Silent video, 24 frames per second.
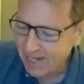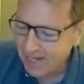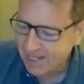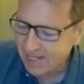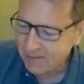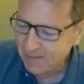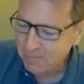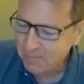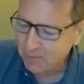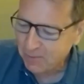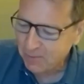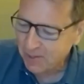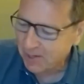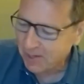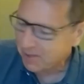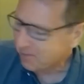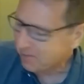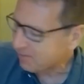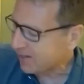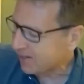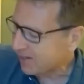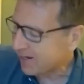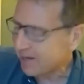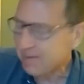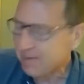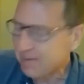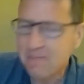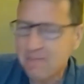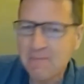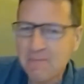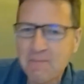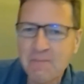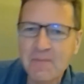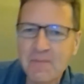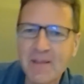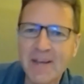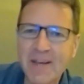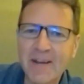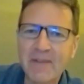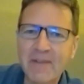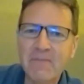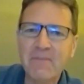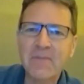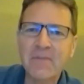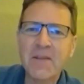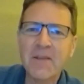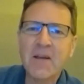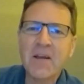time we were out, but um, yeah,
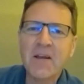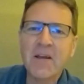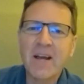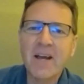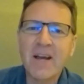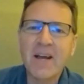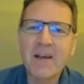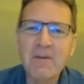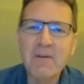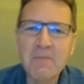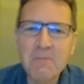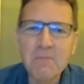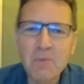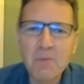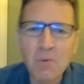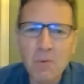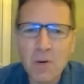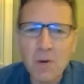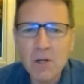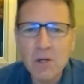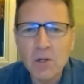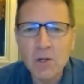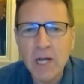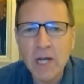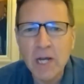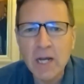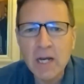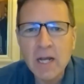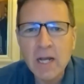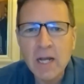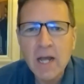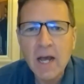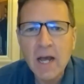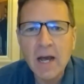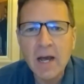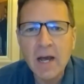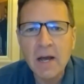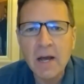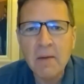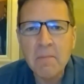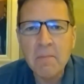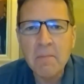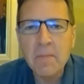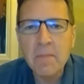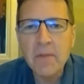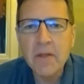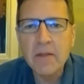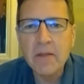uh, we'll work on that.
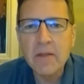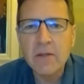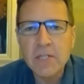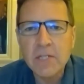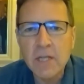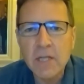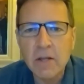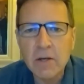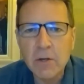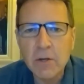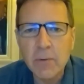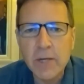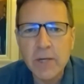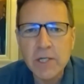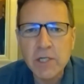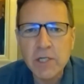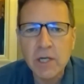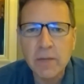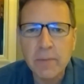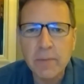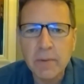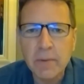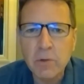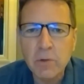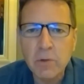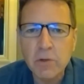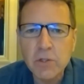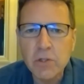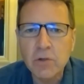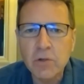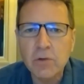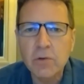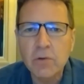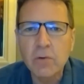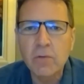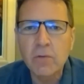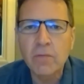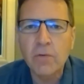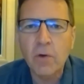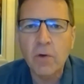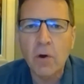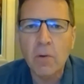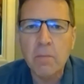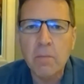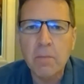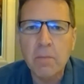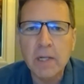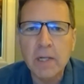Um, there's another question coming. I'm not sure who
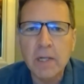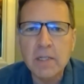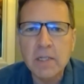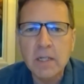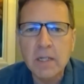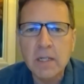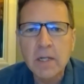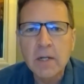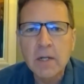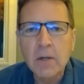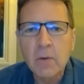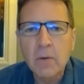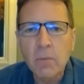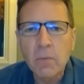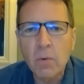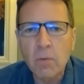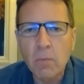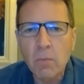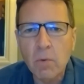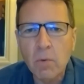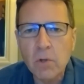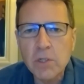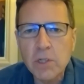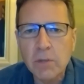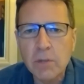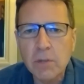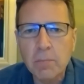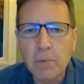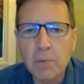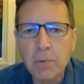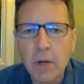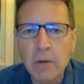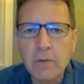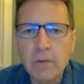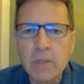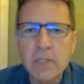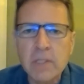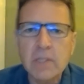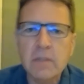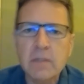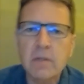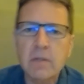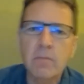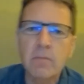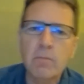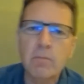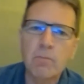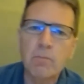from, but what, what's your proudest
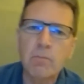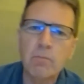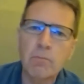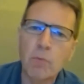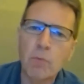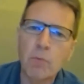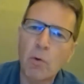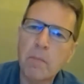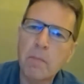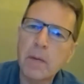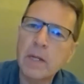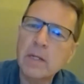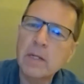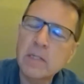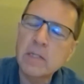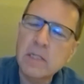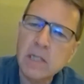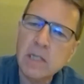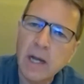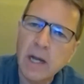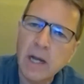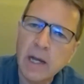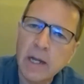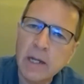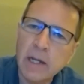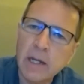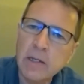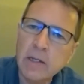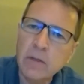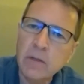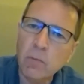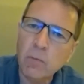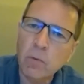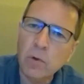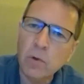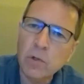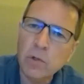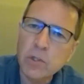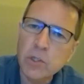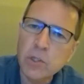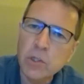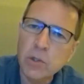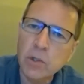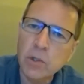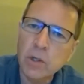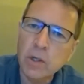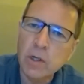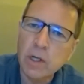moment and what's
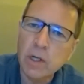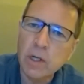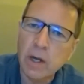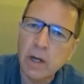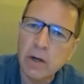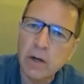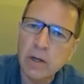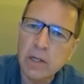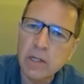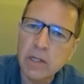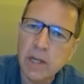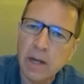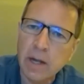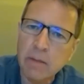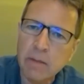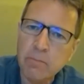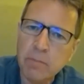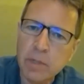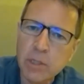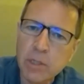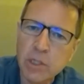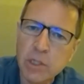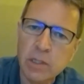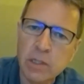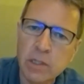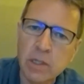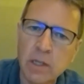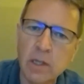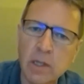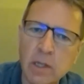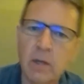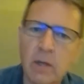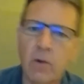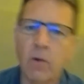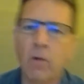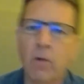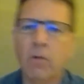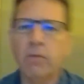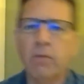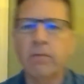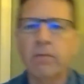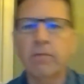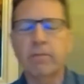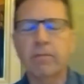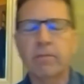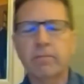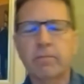your current ambition in golf?